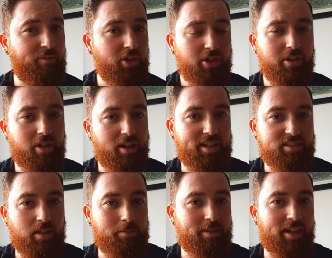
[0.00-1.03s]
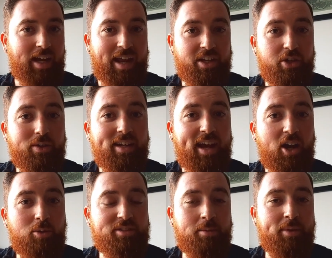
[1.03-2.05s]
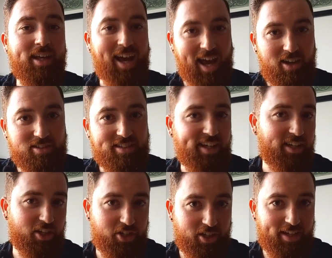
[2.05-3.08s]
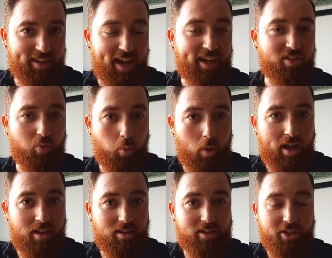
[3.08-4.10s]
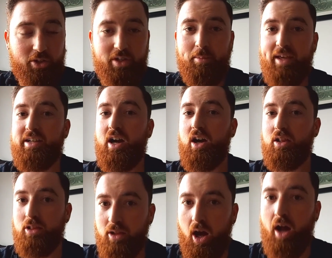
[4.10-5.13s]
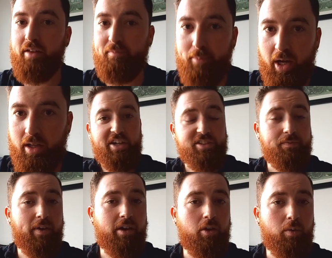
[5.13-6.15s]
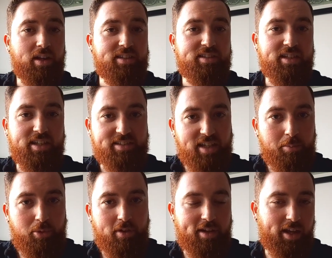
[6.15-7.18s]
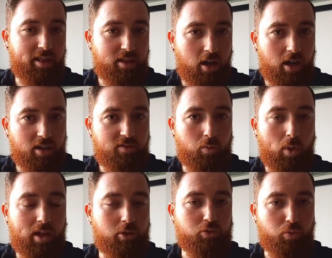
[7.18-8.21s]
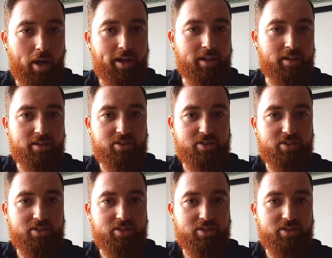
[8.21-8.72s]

If you're good at something and you can help somebody else get good at that as well, you can make a lot of money. Here's a very realistic example that I thought of while I was writing